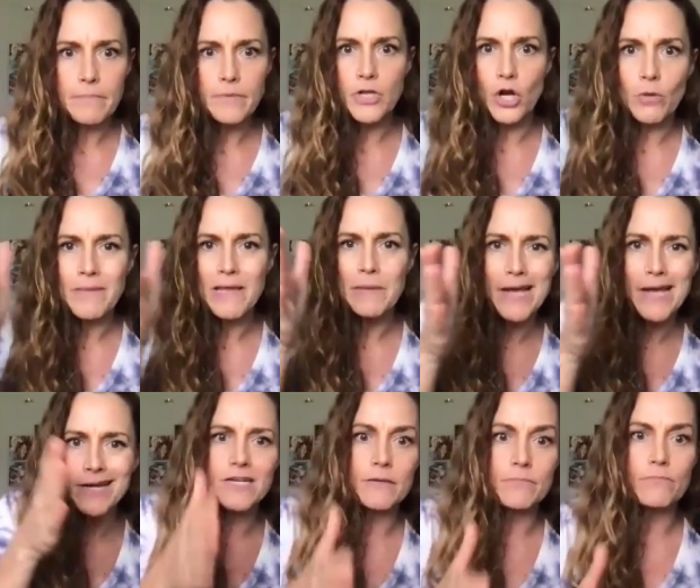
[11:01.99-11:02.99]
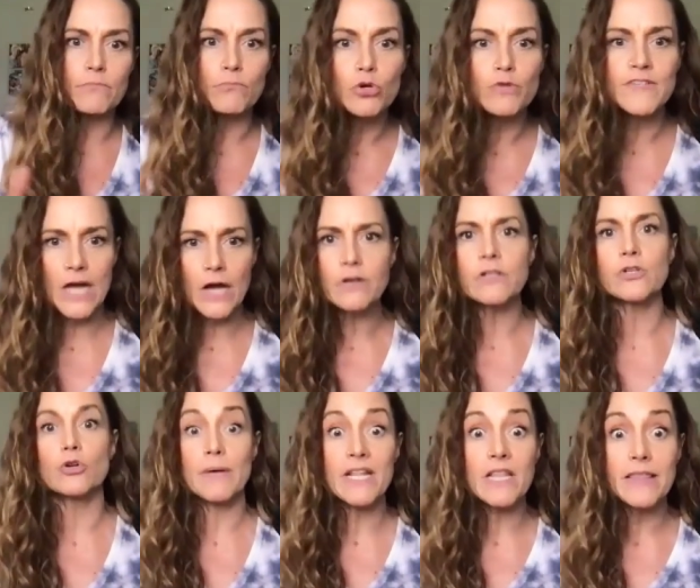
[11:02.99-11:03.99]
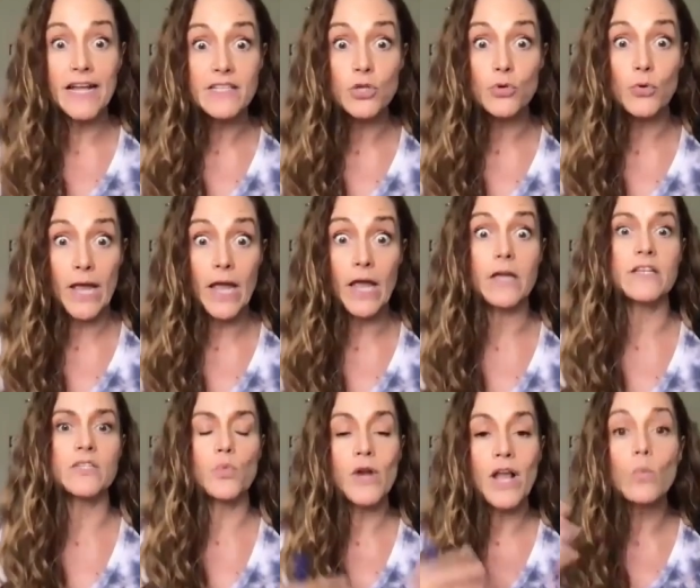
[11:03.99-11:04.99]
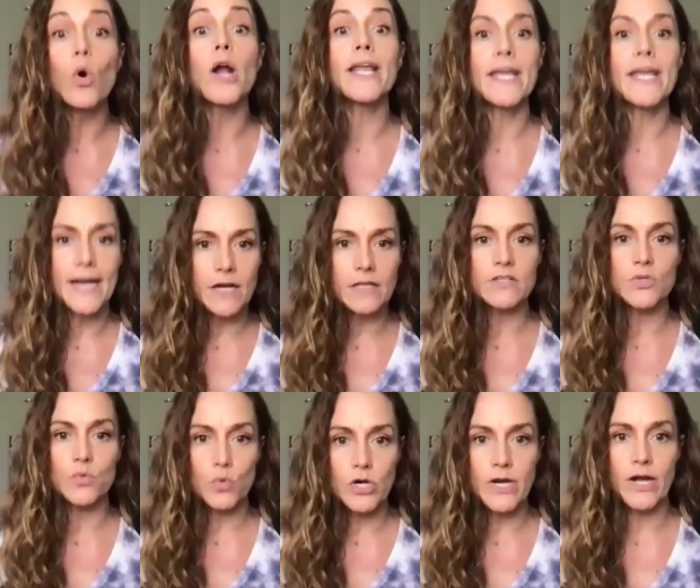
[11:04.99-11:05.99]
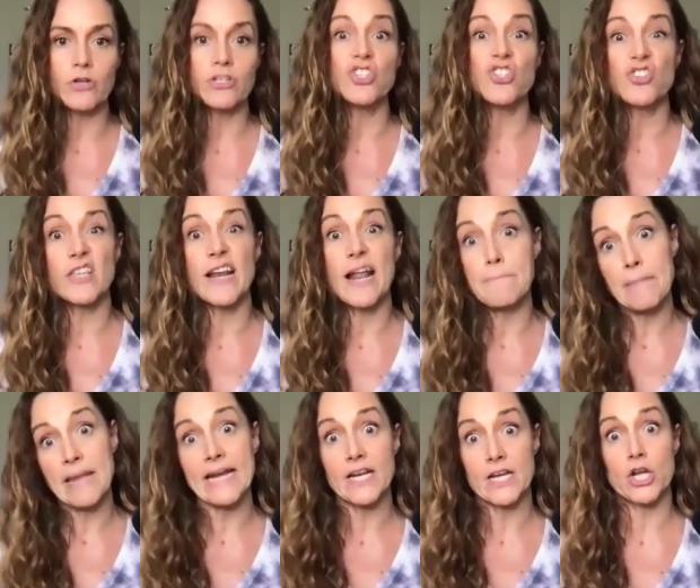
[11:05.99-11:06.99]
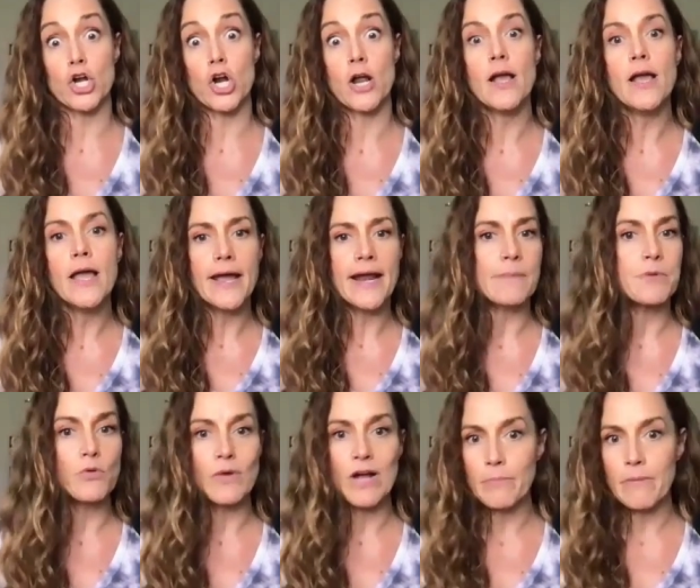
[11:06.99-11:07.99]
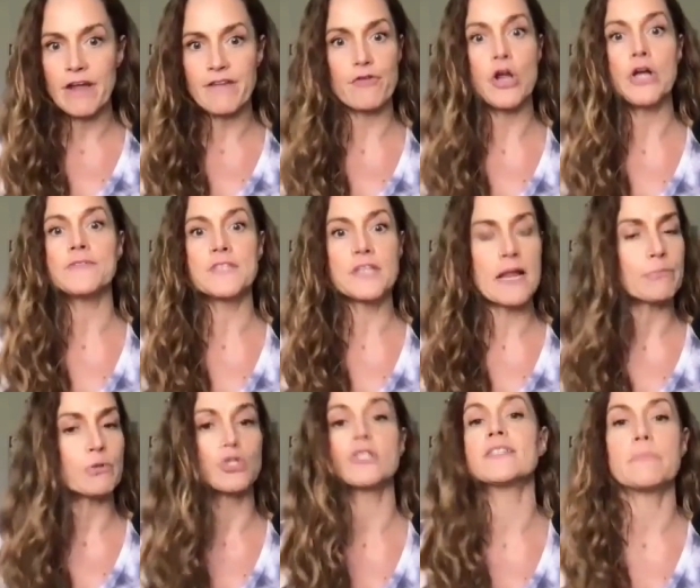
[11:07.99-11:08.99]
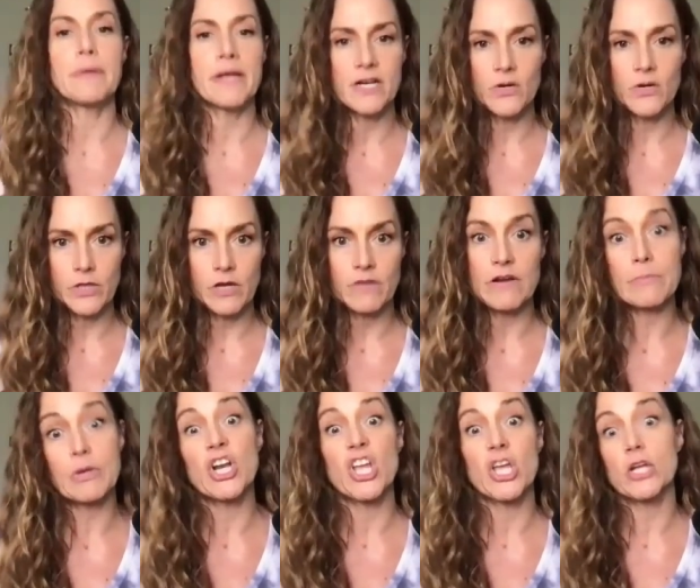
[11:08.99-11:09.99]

You know, maybe I need to move down a little bit, and that's okay because what I want to get out of this workout is just that I made it here and I'm around my friends and I participated with everybody.